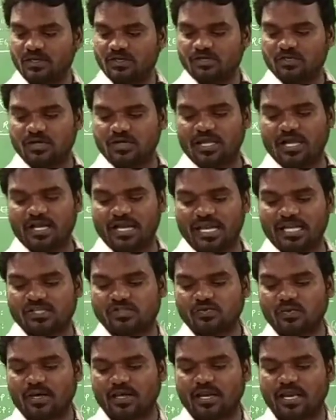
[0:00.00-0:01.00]
So that
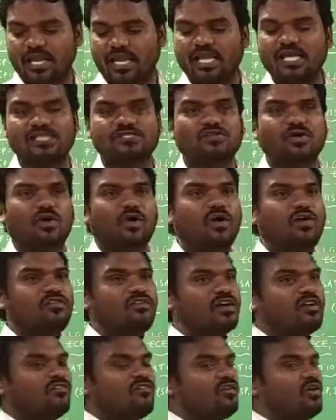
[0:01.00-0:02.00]
next one is
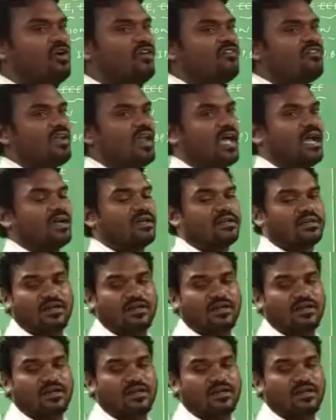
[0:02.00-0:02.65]
overflow flag.